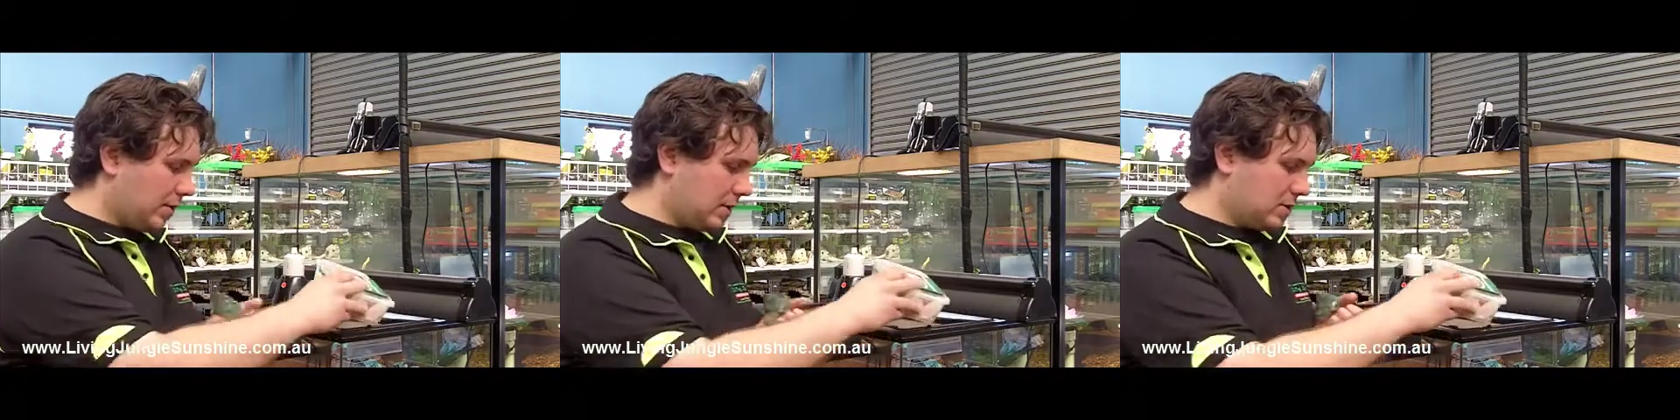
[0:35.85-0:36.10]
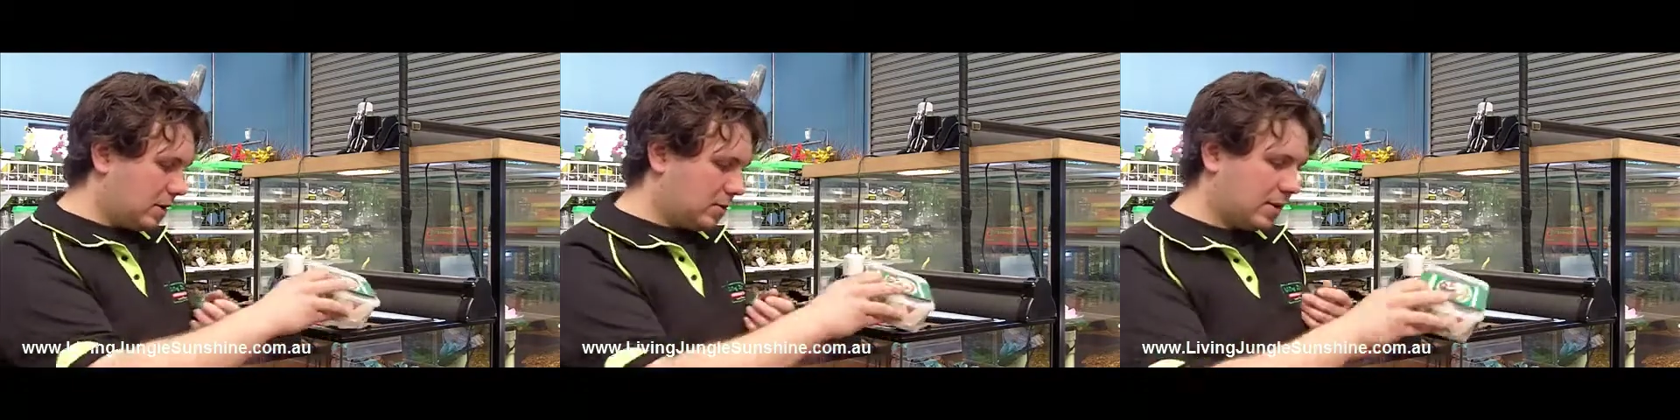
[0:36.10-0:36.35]

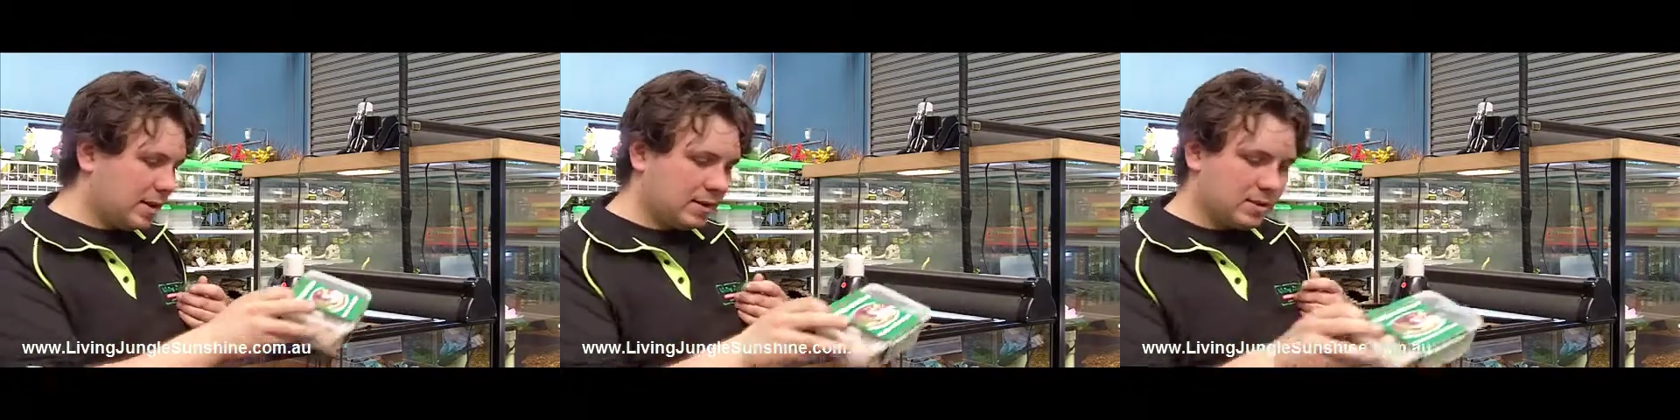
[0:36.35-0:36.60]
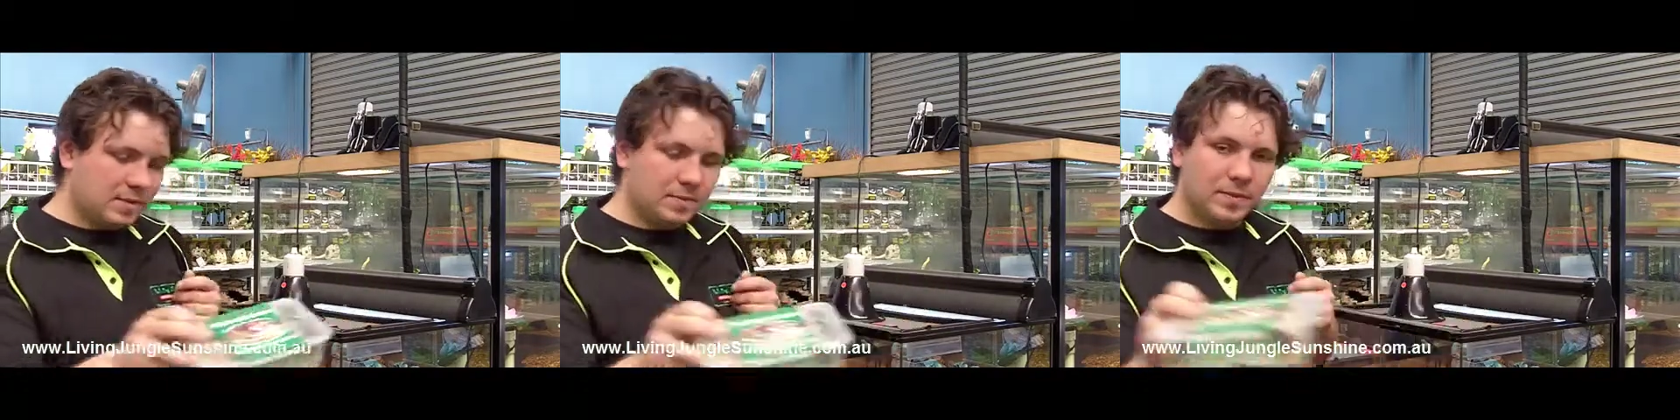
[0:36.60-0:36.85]
things like
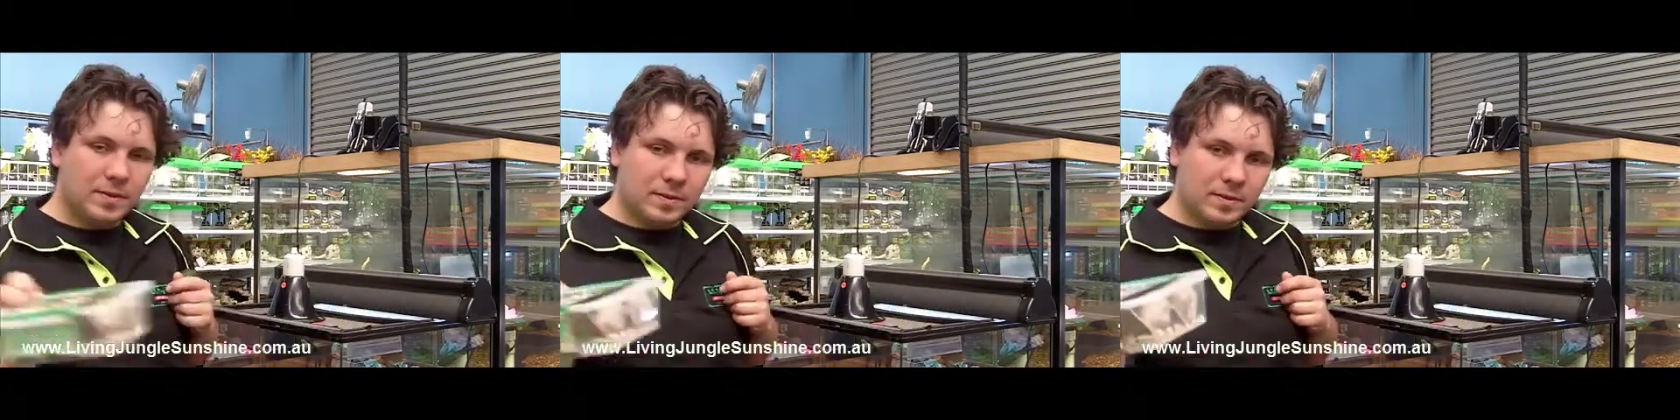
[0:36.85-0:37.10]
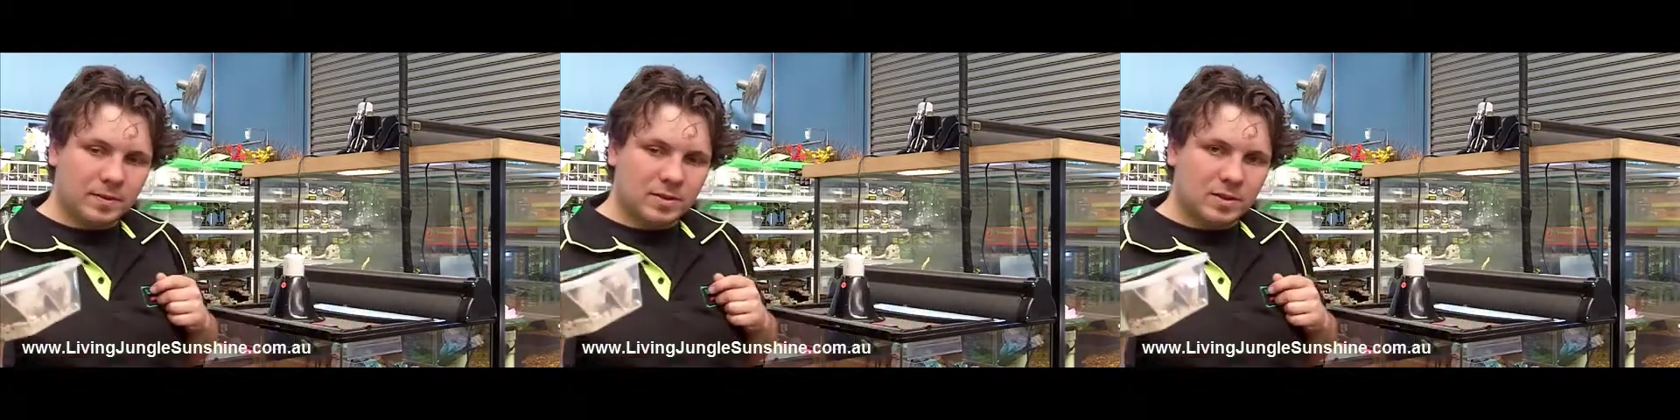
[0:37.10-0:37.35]
crickets,
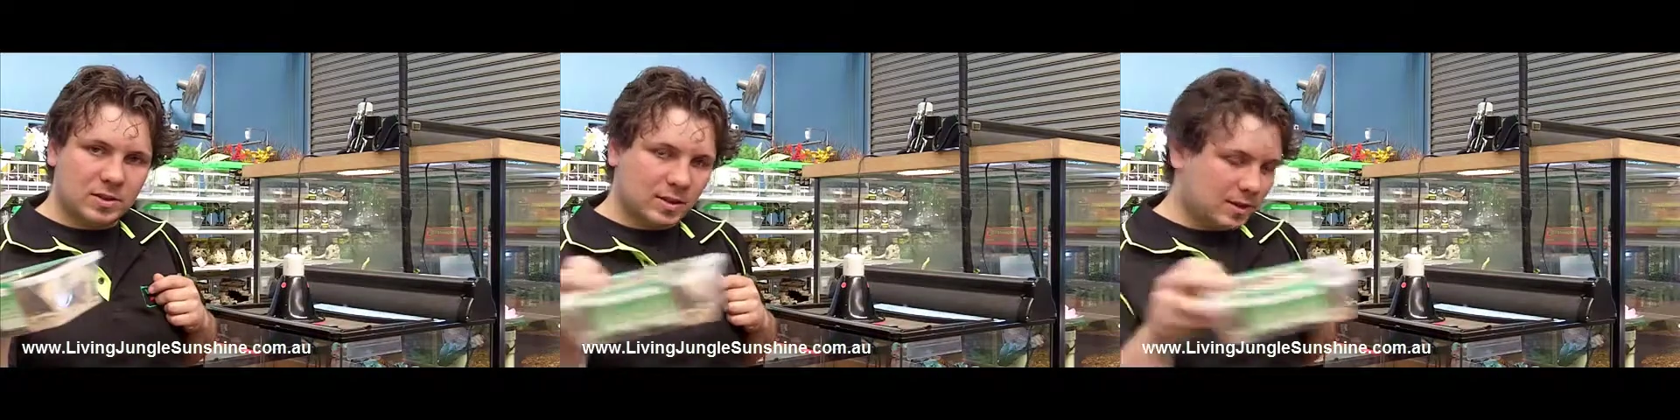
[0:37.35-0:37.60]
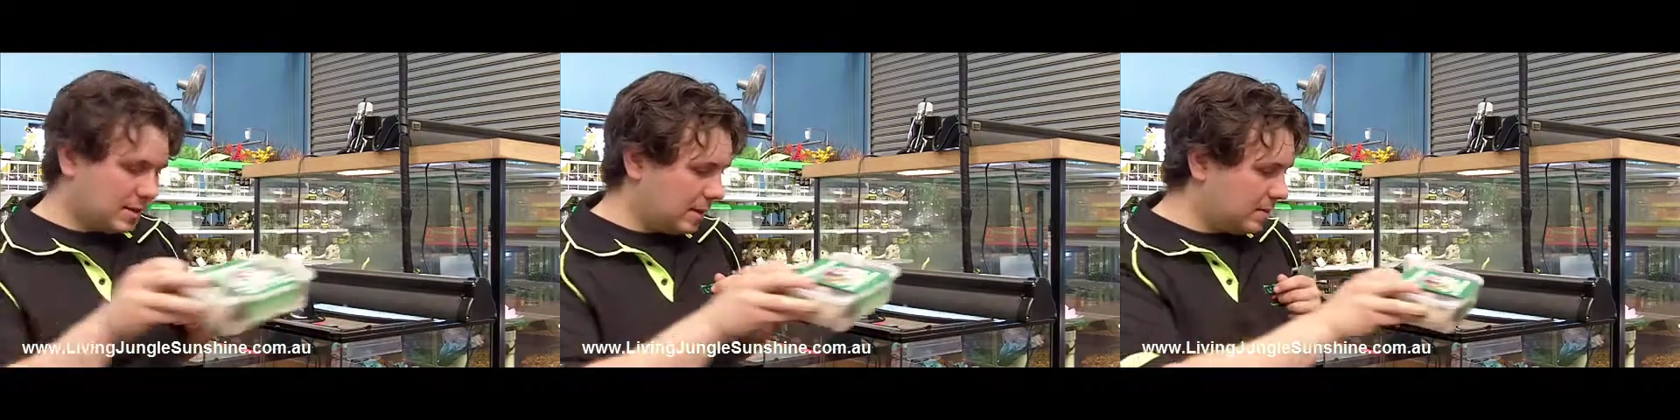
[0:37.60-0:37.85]
just
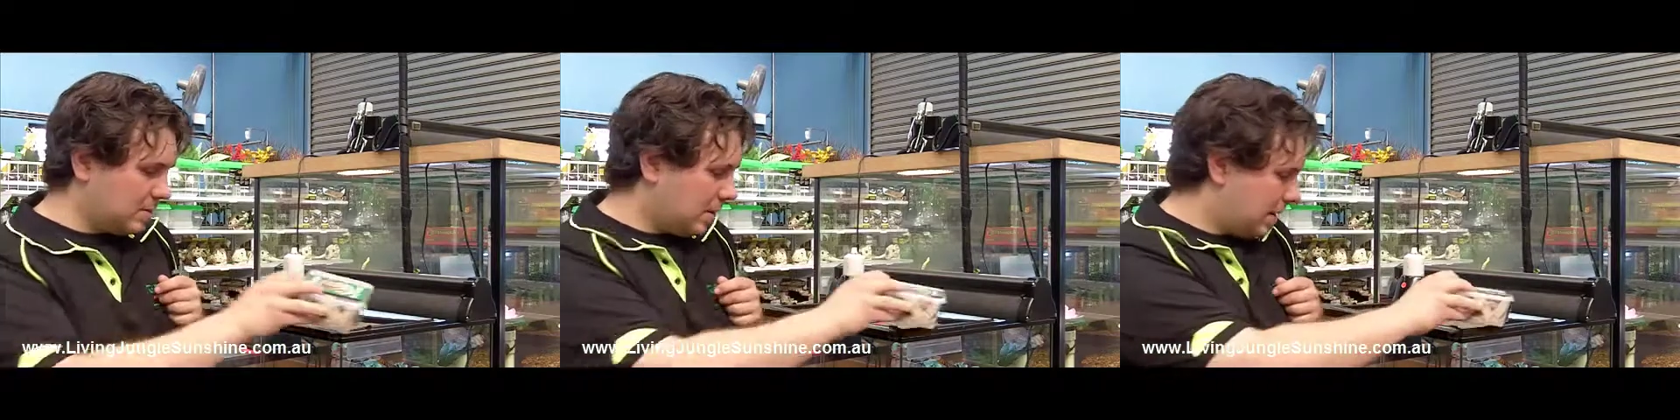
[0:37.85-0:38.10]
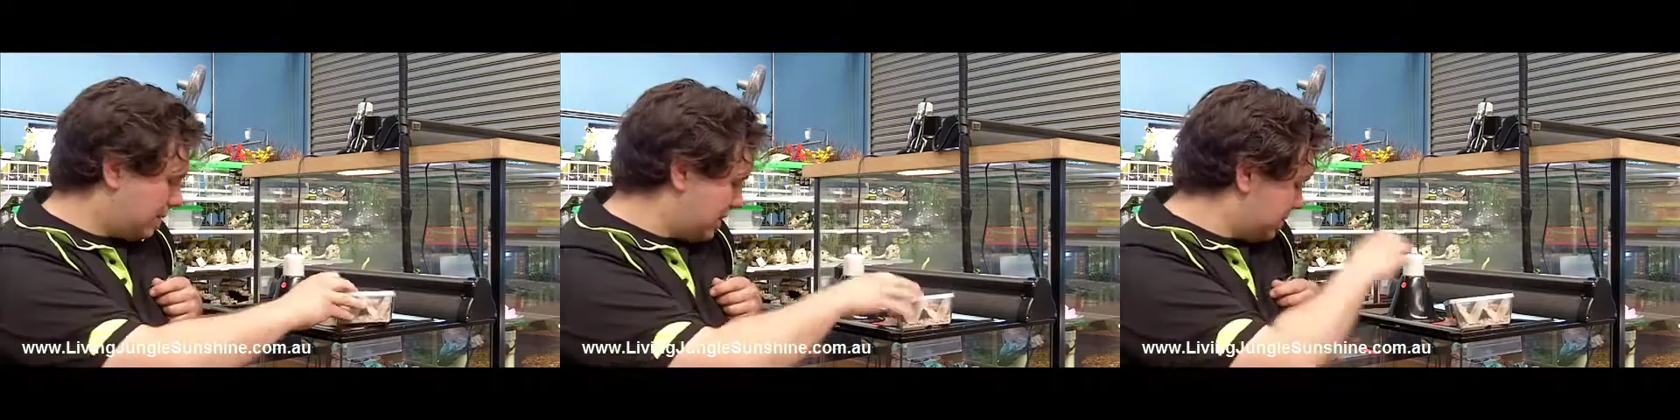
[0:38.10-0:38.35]
like the types you
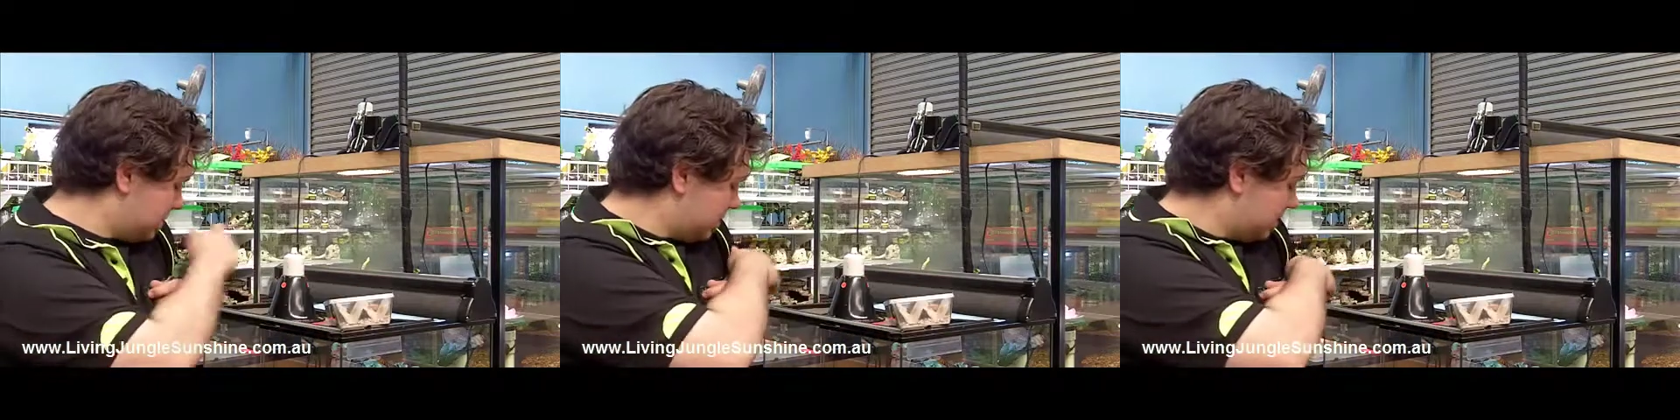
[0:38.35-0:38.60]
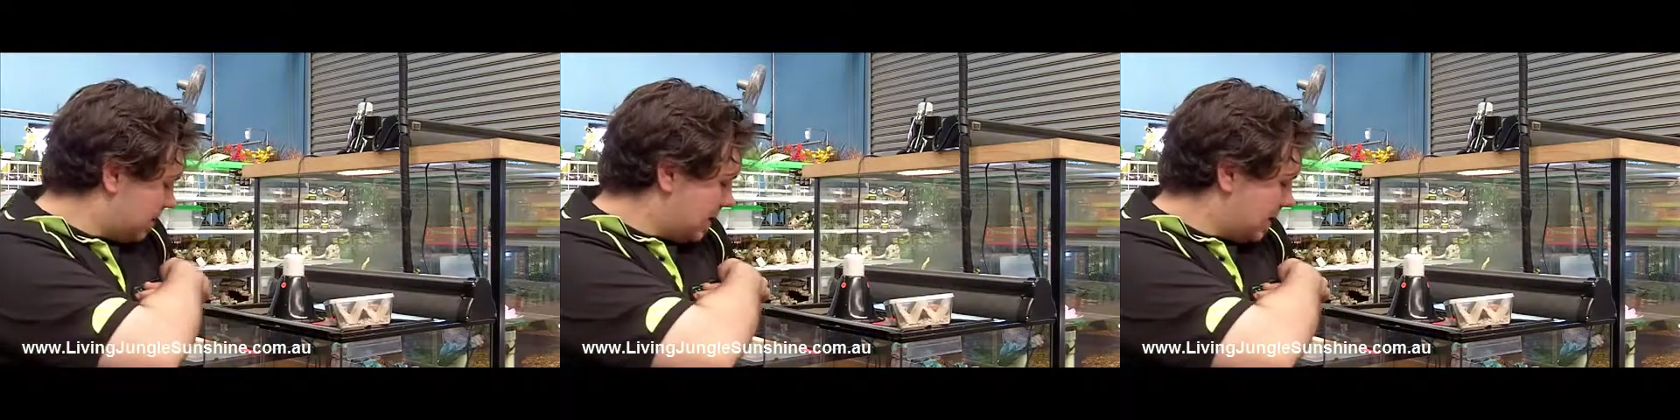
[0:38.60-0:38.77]
buy at pet stores.